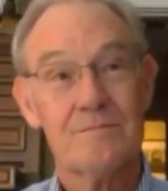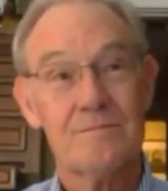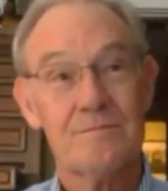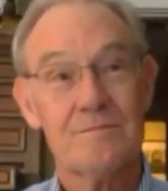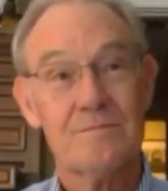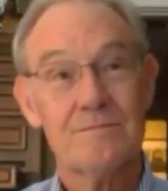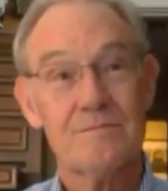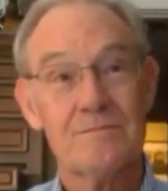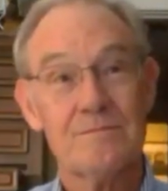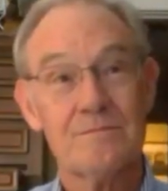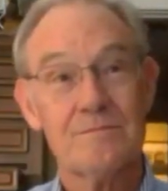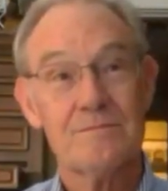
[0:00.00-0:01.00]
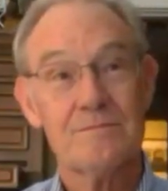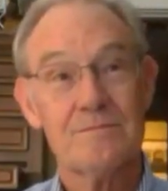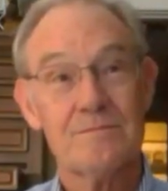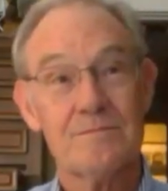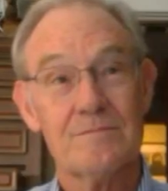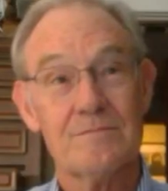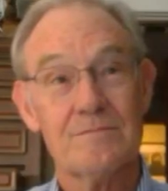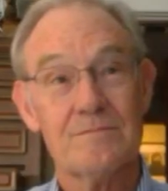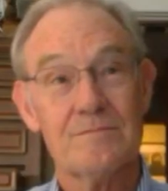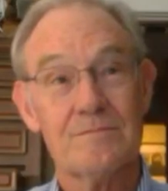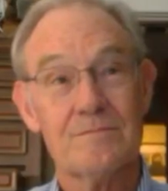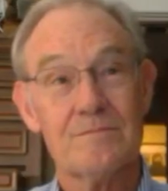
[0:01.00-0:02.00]

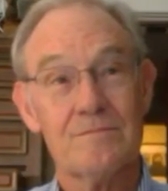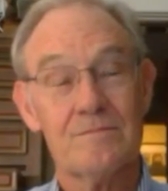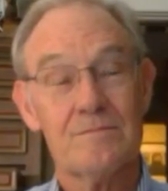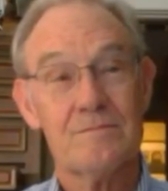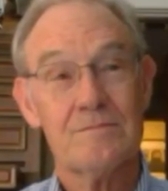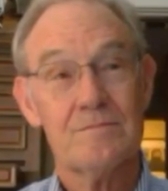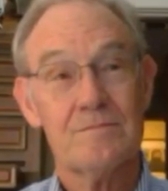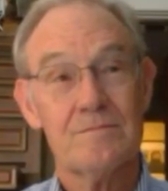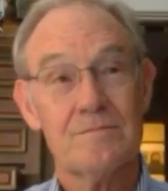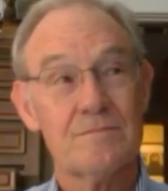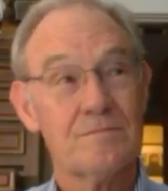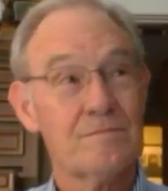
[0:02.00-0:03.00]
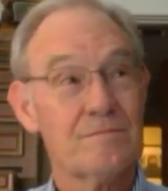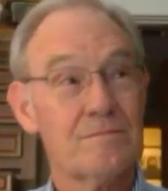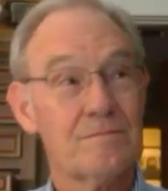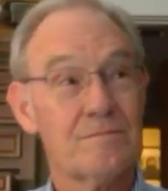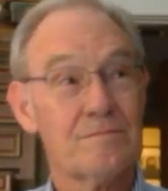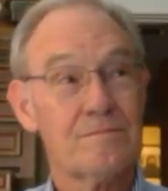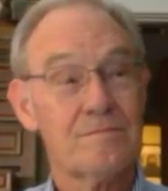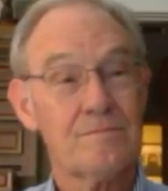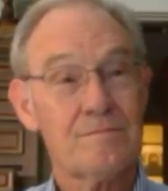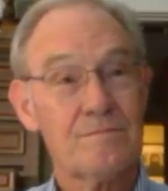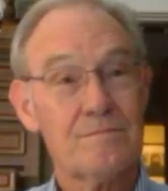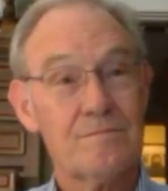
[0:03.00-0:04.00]

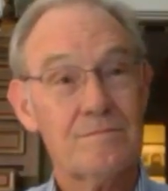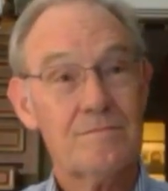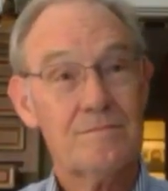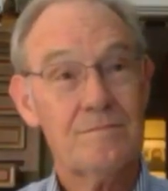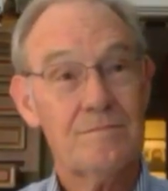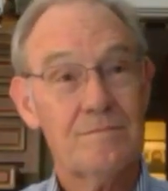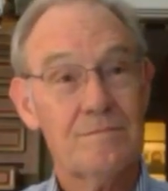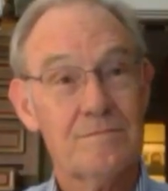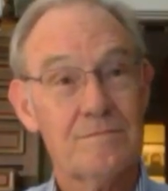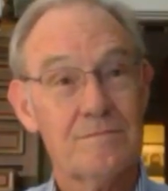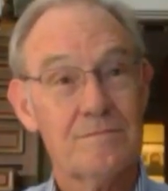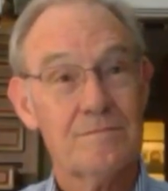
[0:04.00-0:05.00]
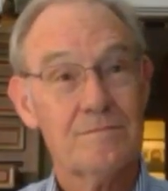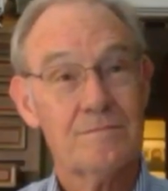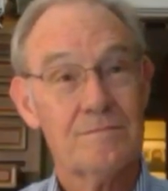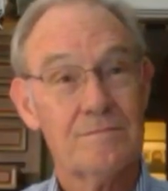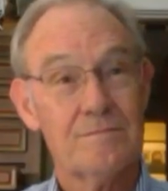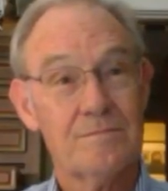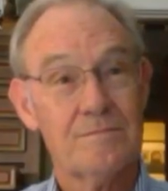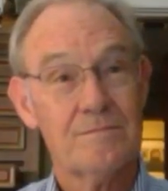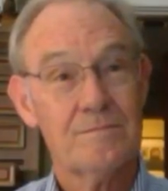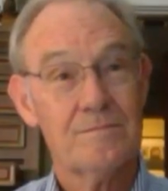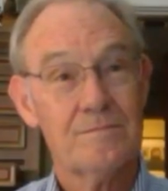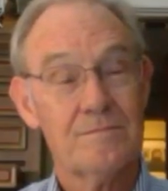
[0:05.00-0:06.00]

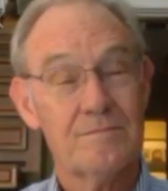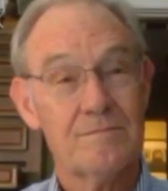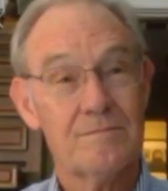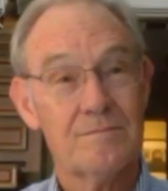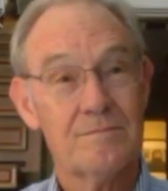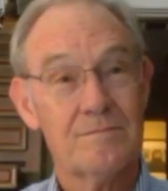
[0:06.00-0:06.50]
No words are spoken by the person on screen.